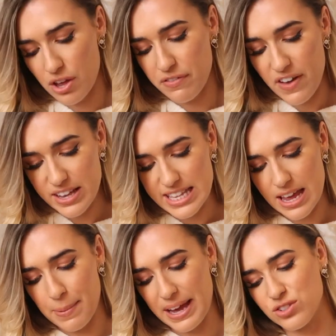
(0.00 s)
So first
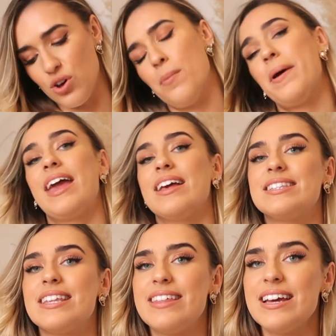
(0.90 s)
thing I picked up
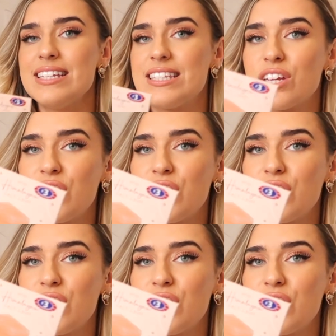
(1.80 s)
is this